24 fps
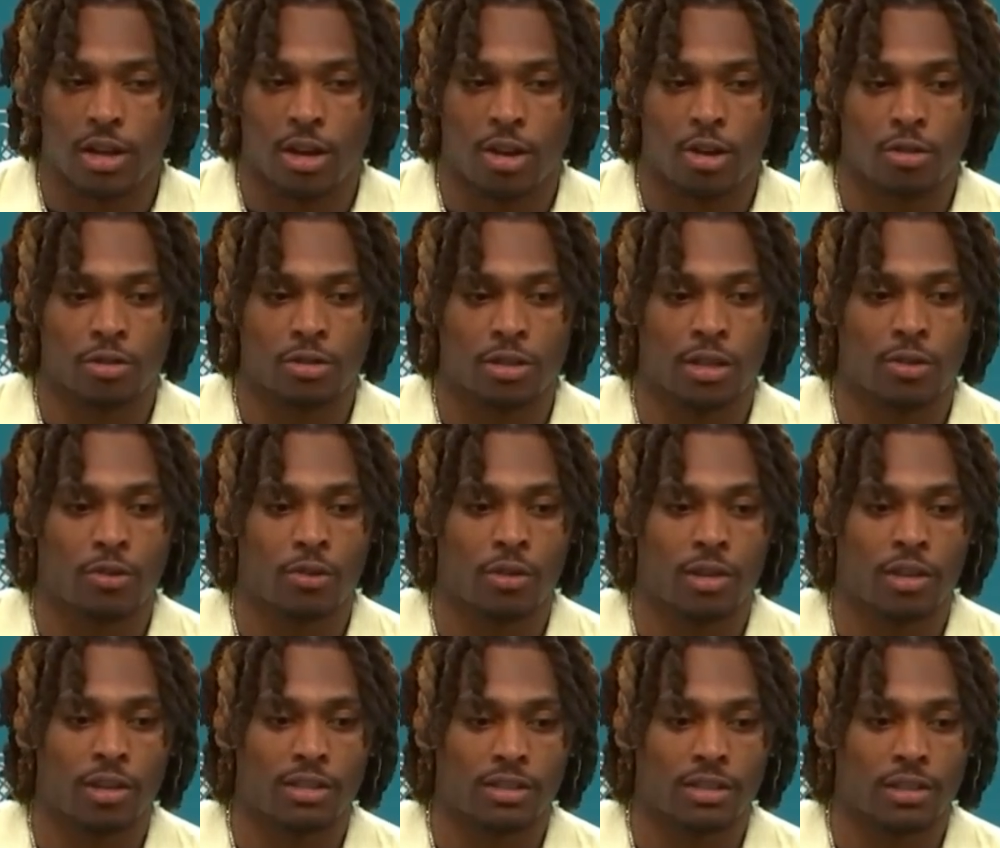whole
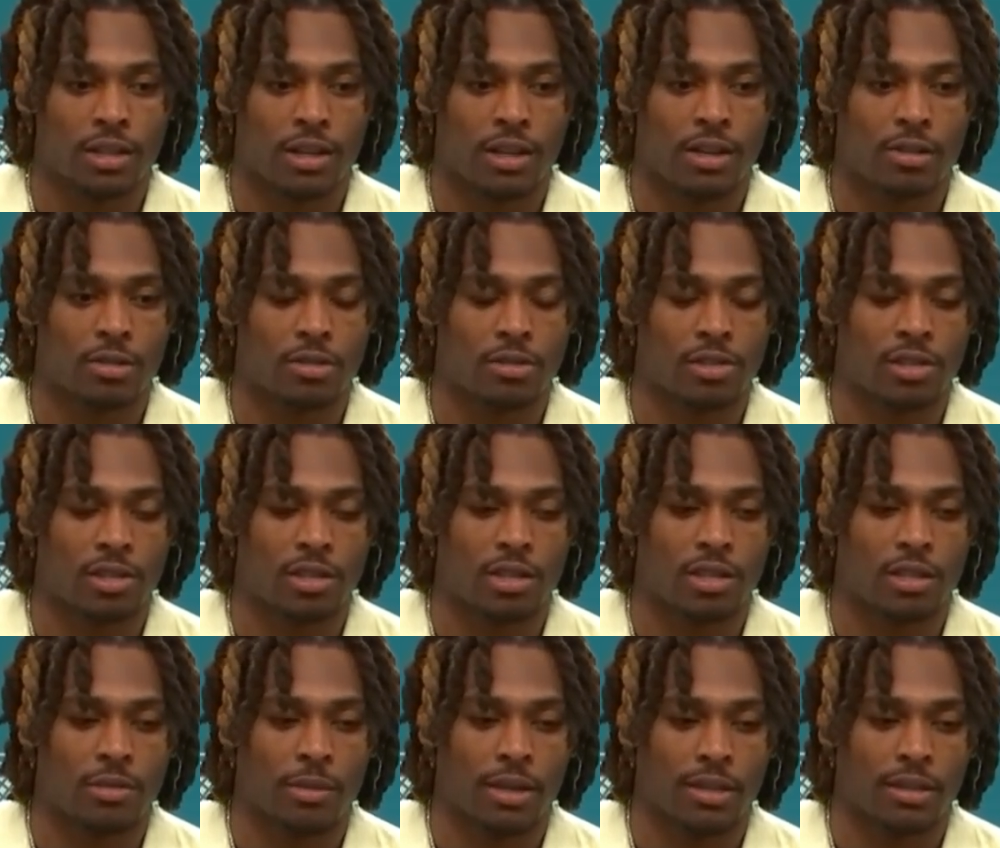defense and the whole
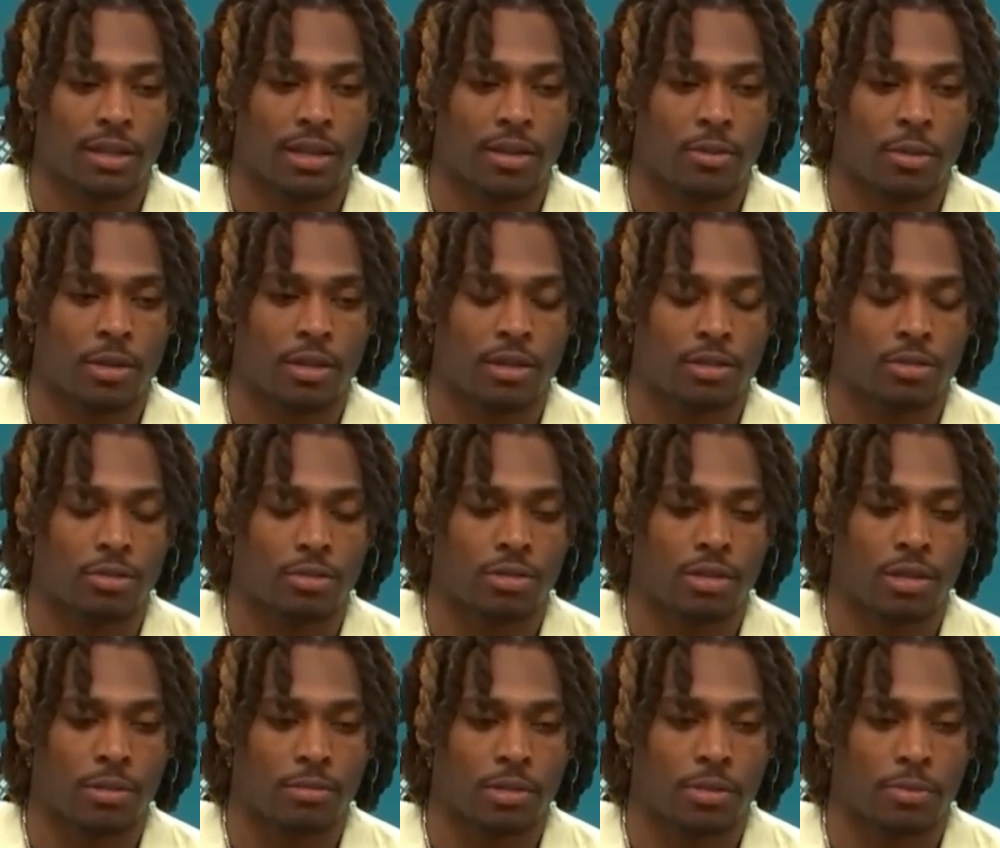team. I think we can do
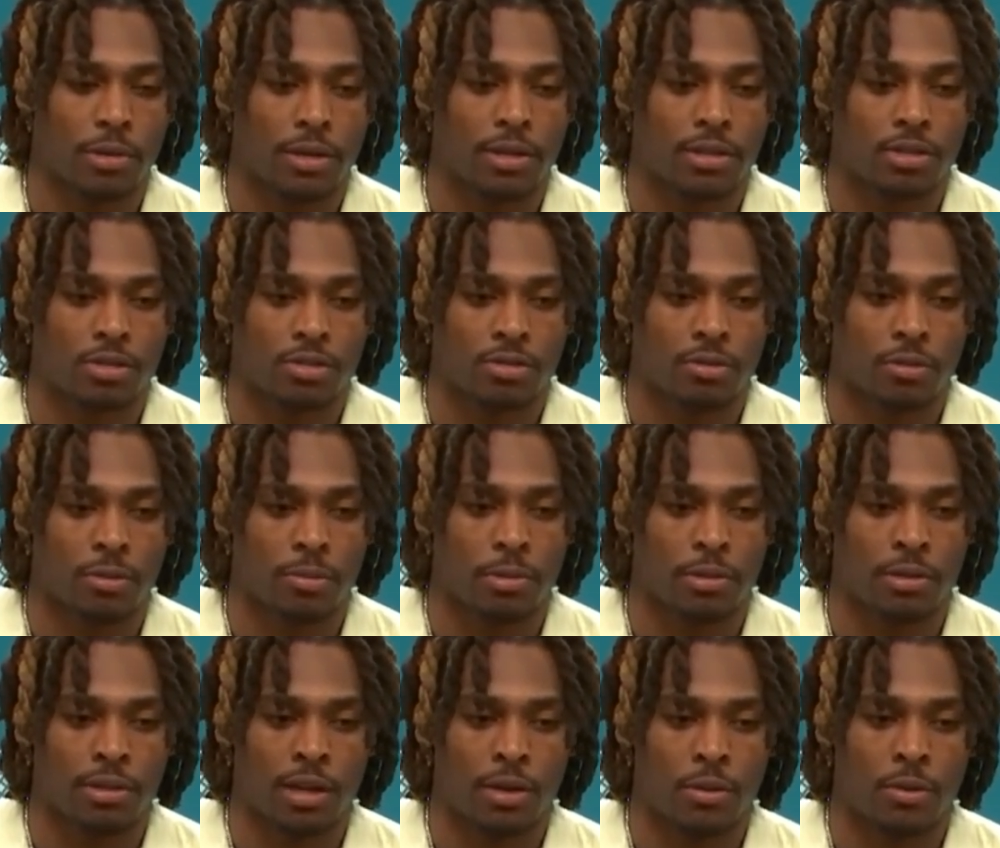something special if we
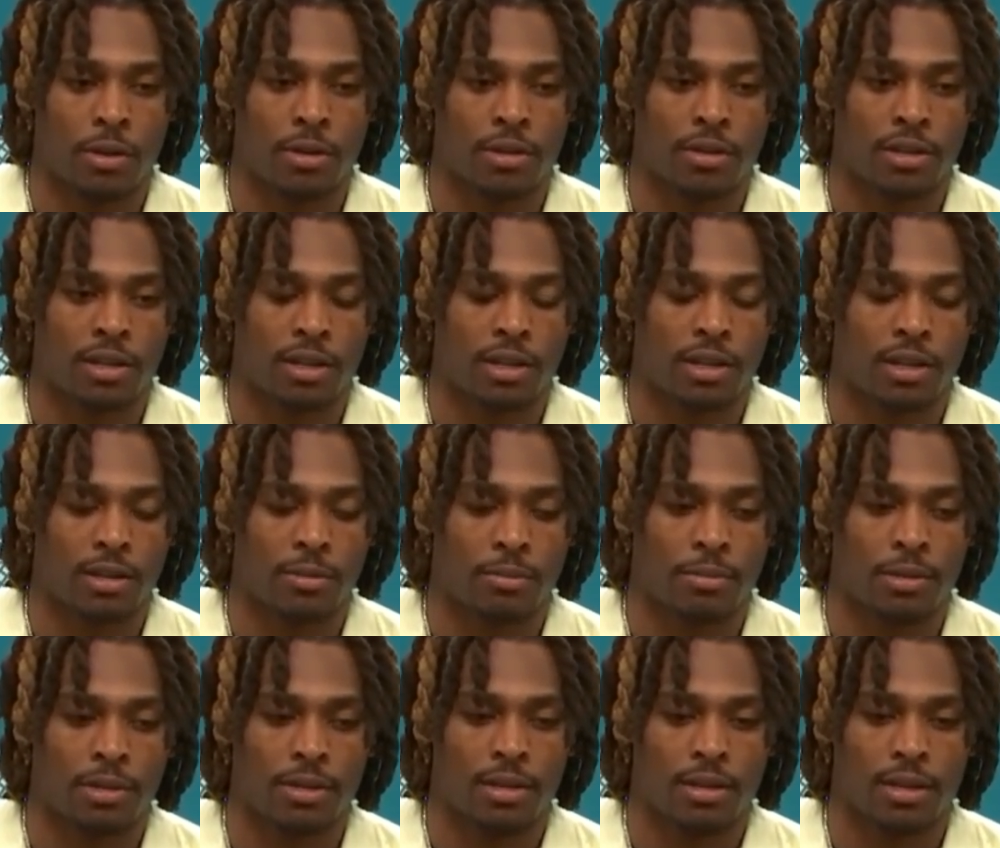put that work in and
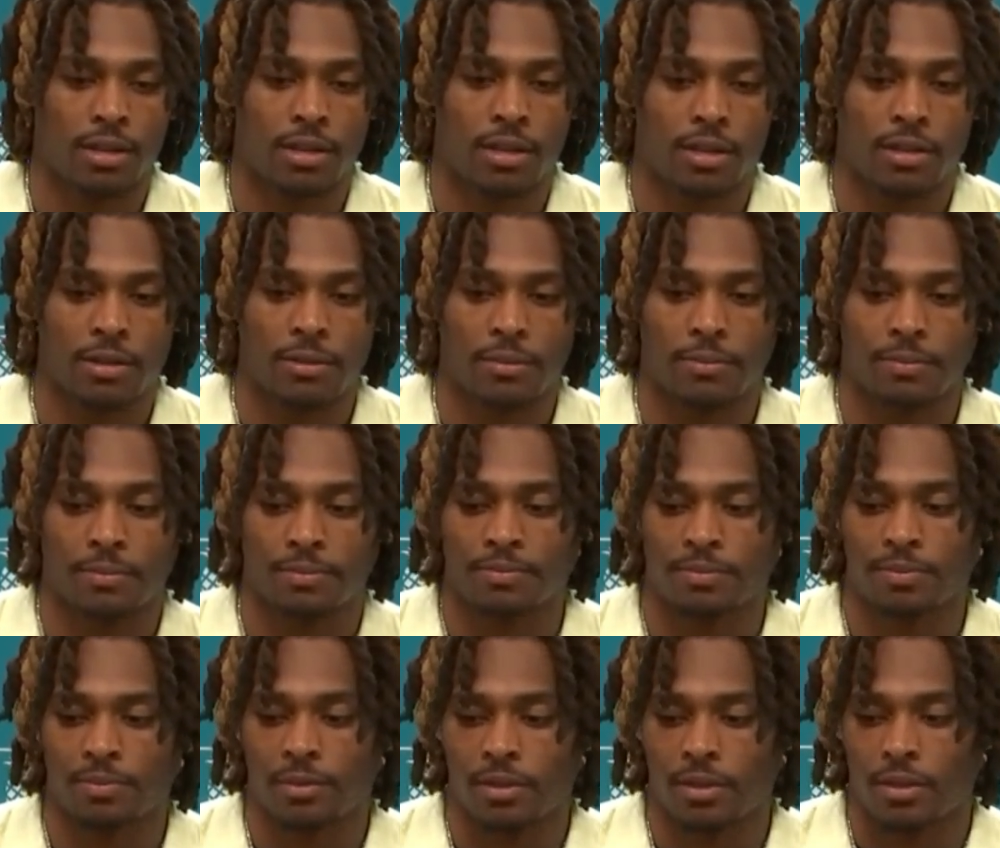be
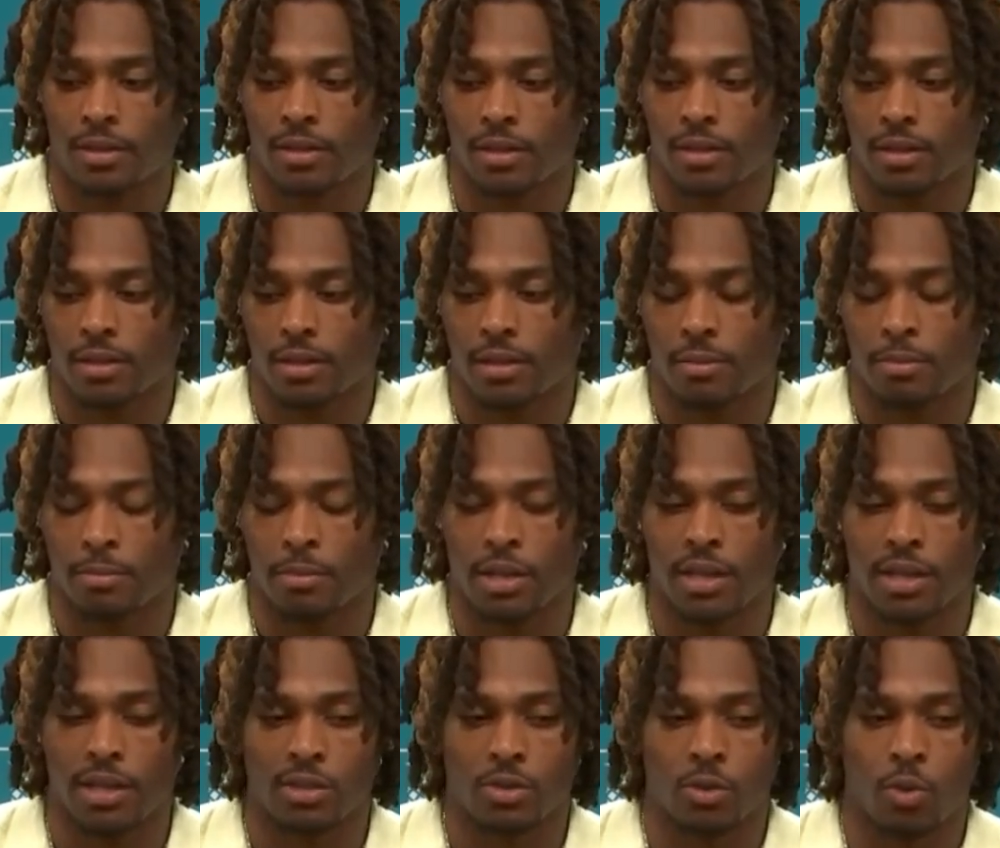
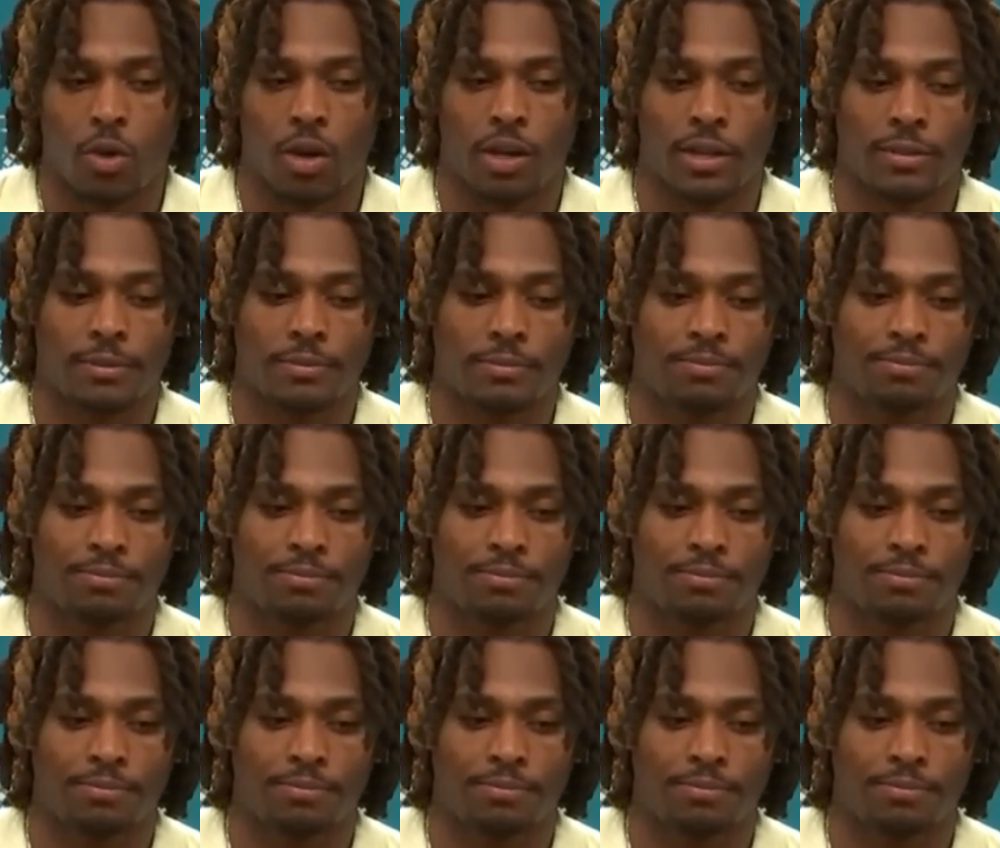as one.